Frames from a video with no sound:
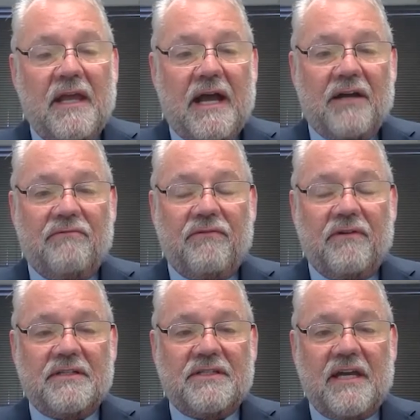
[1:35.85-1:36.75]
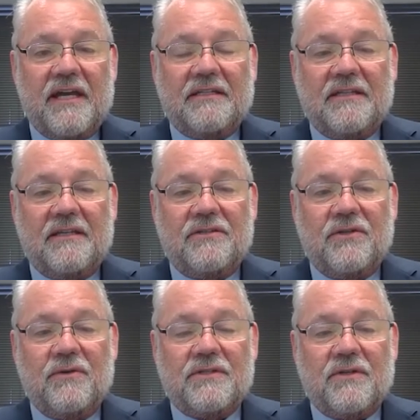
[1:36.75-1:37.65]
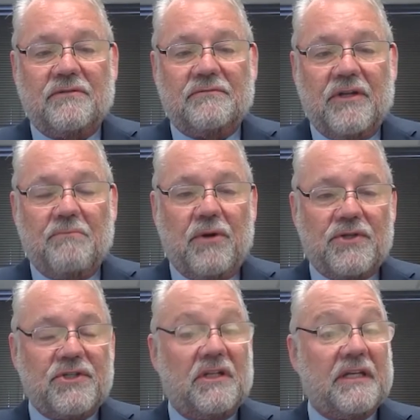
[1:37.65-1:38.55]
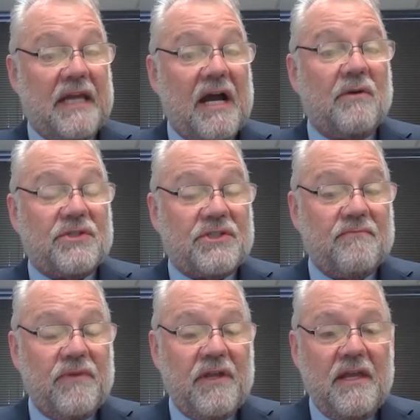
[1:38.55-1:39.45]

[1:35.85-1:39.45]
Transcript: out of Front Sight and to his own you know, personal accounts.